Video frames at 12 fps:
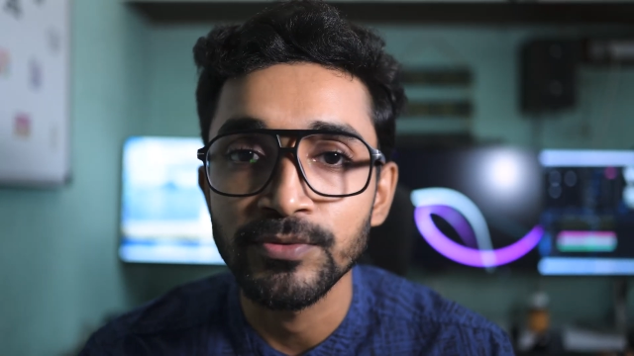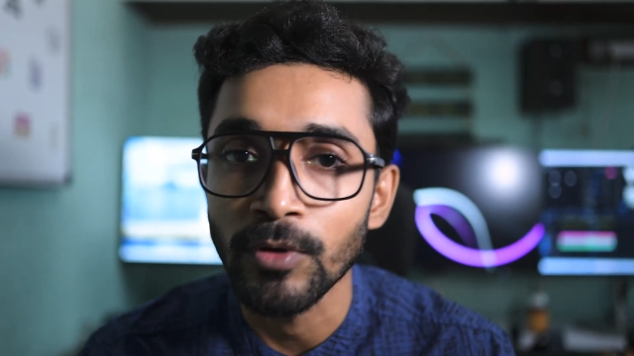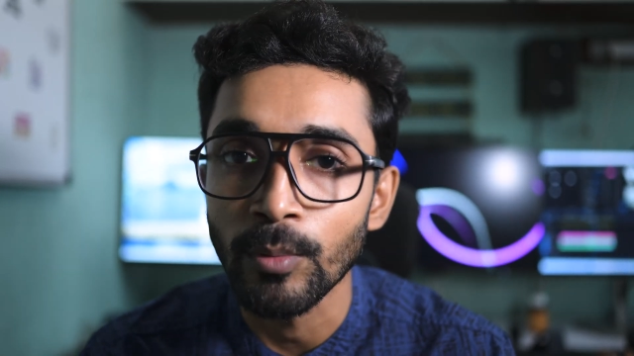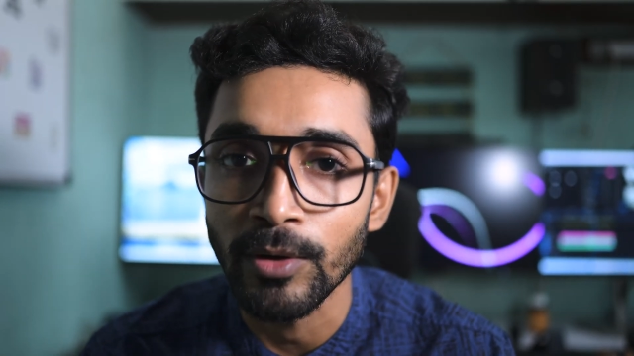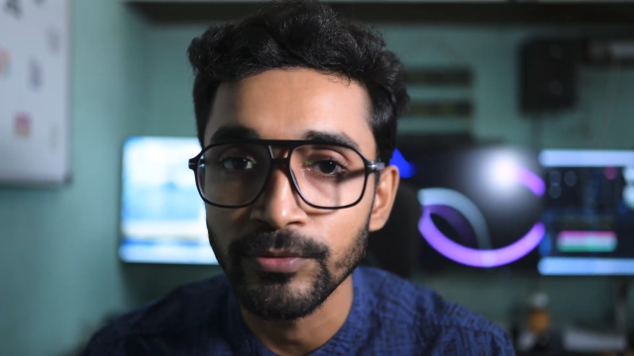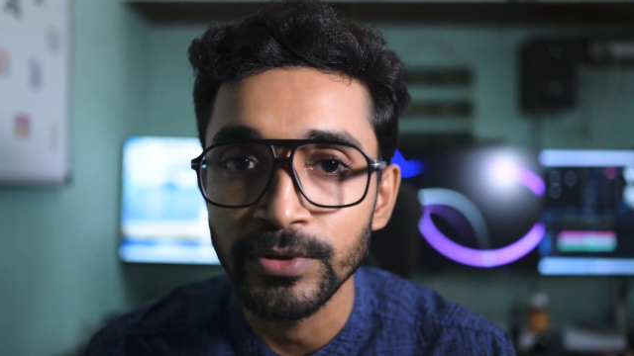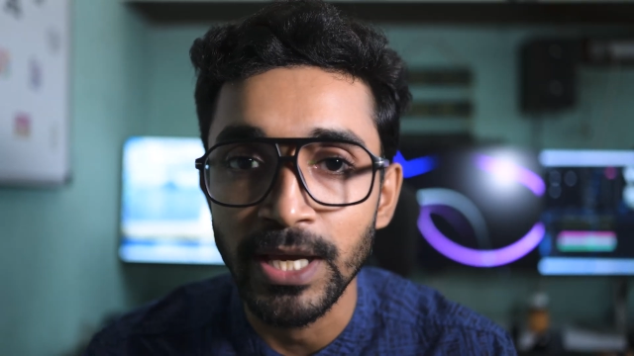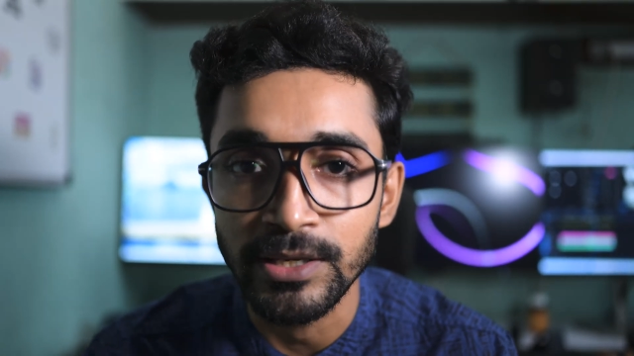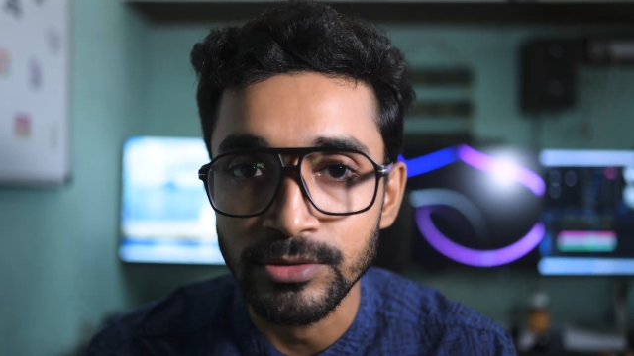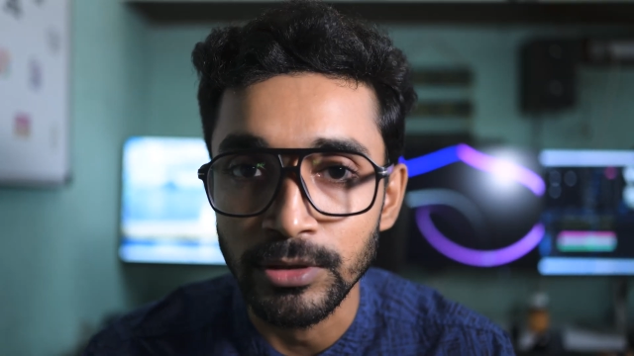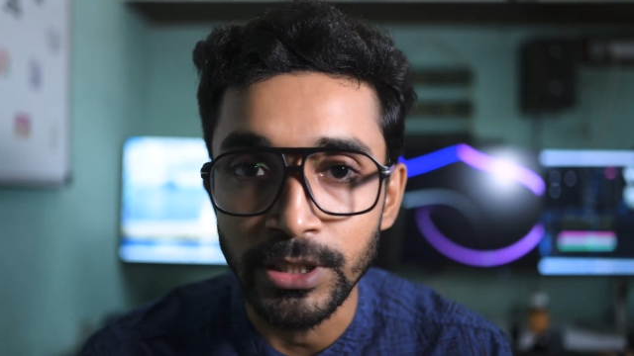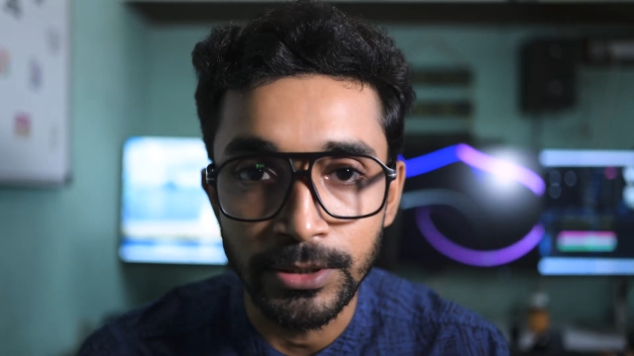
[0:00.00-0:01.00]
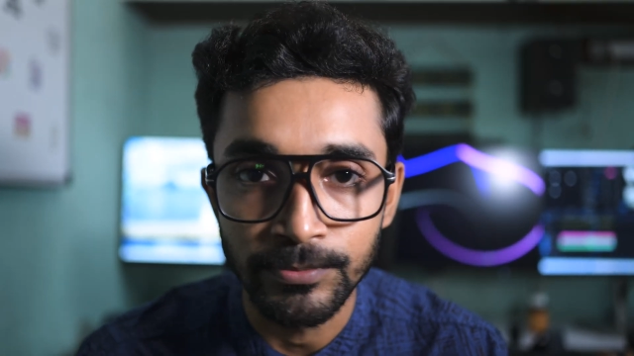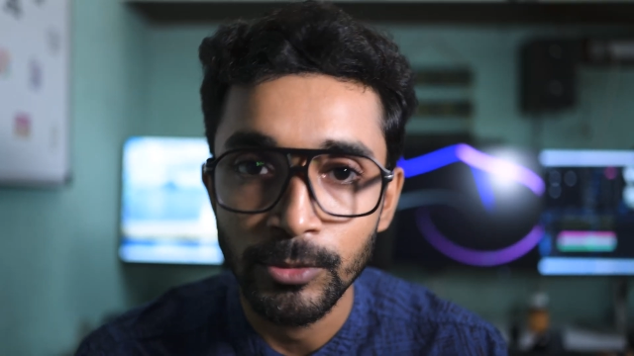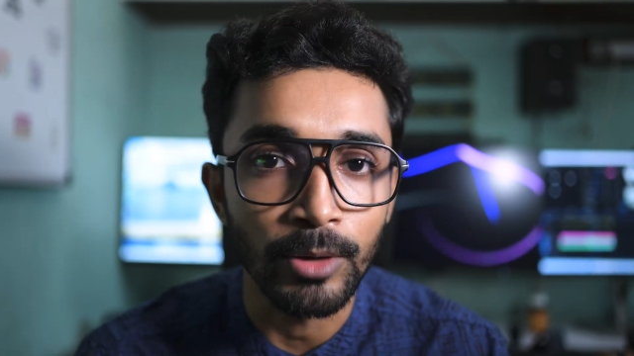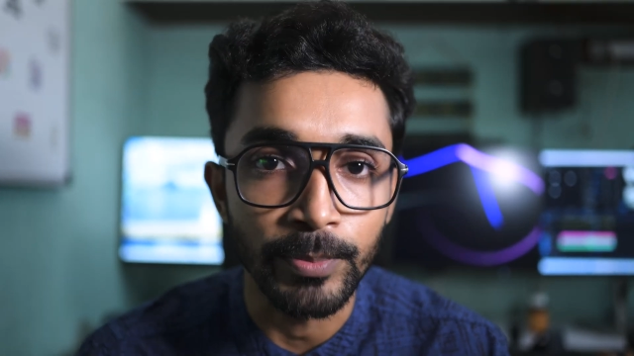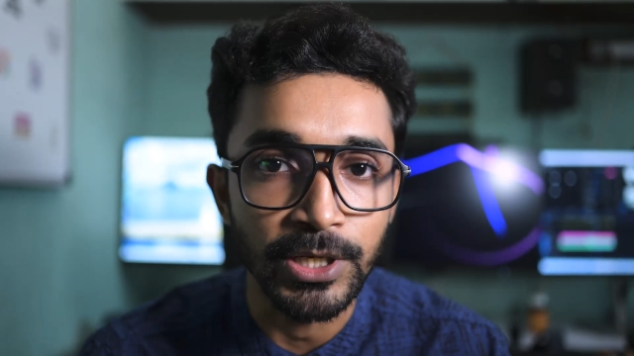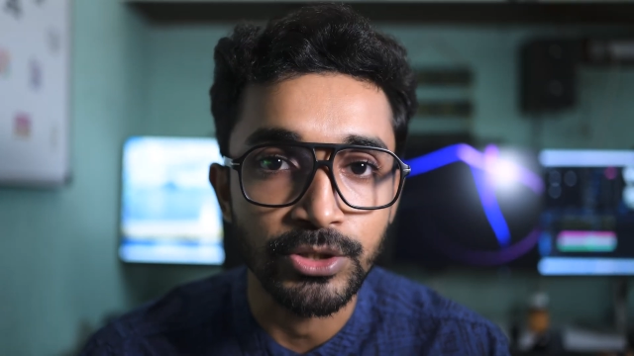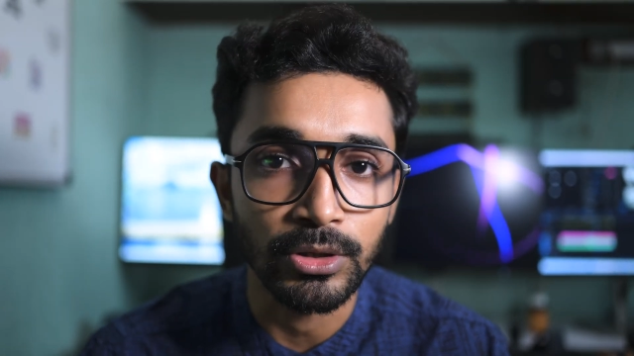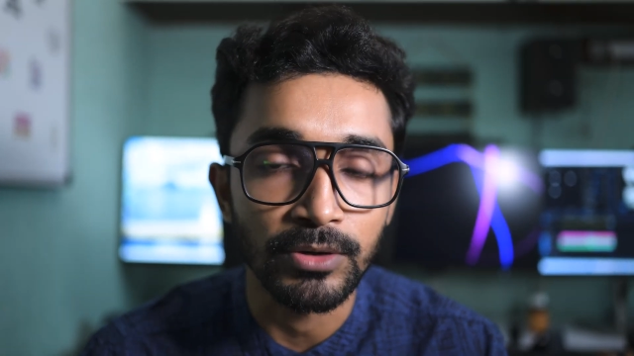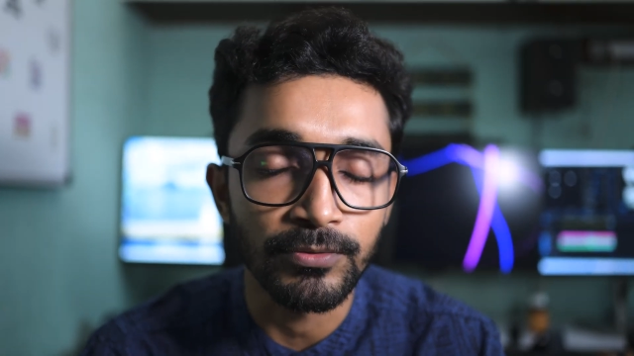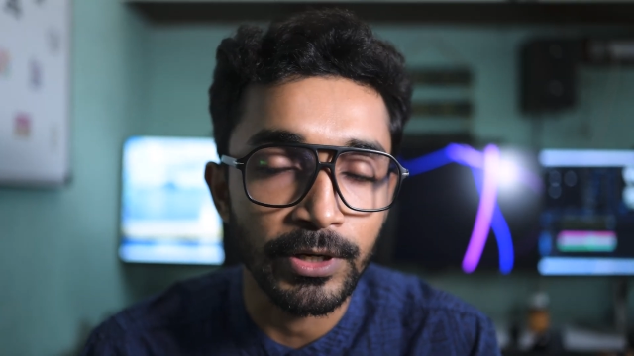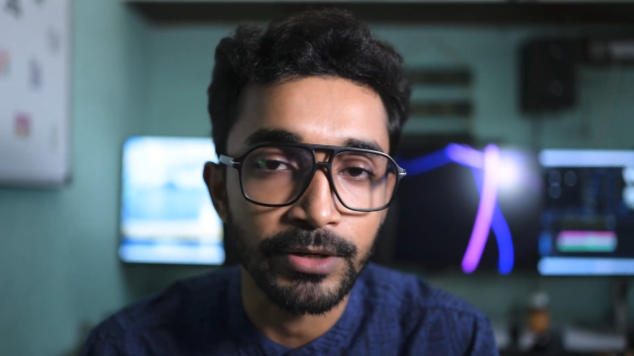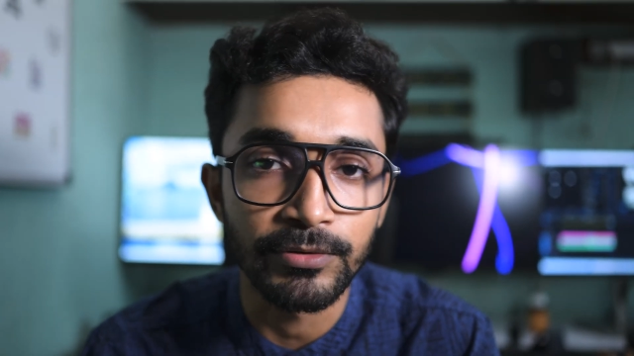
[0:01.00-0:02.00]
form of gasoline or petrol,
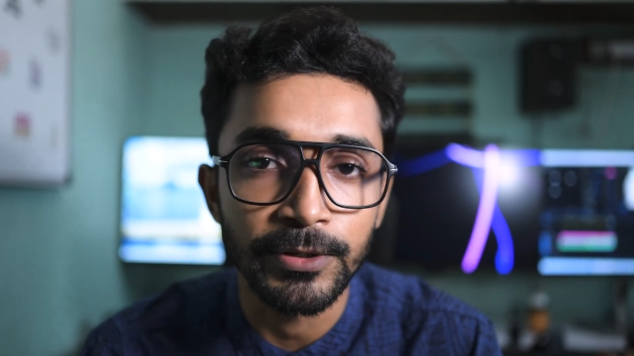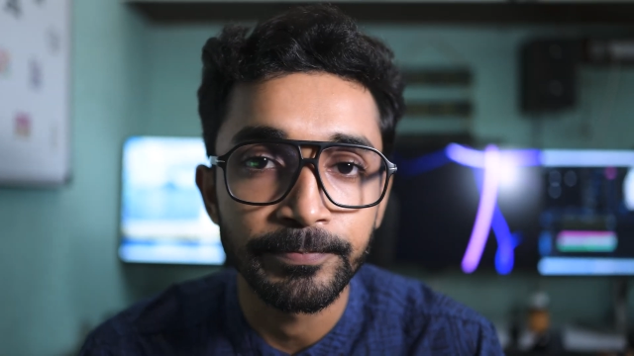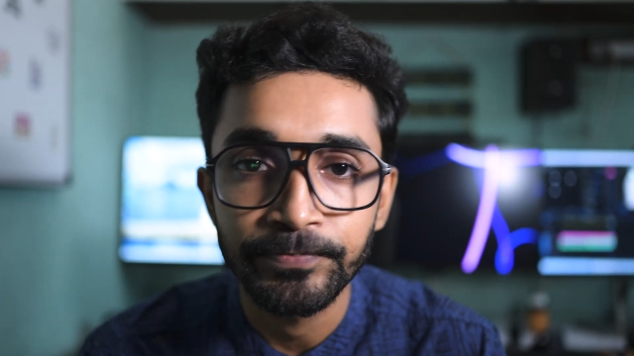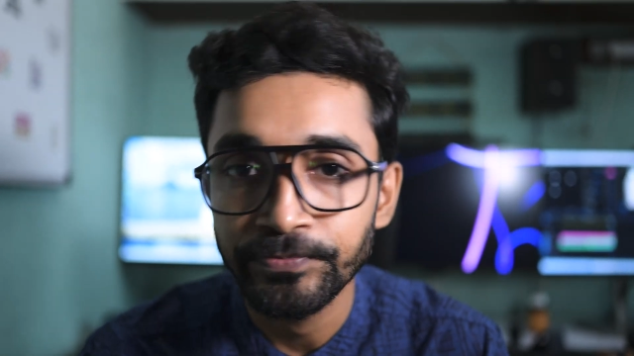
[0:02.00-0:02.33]
whatever.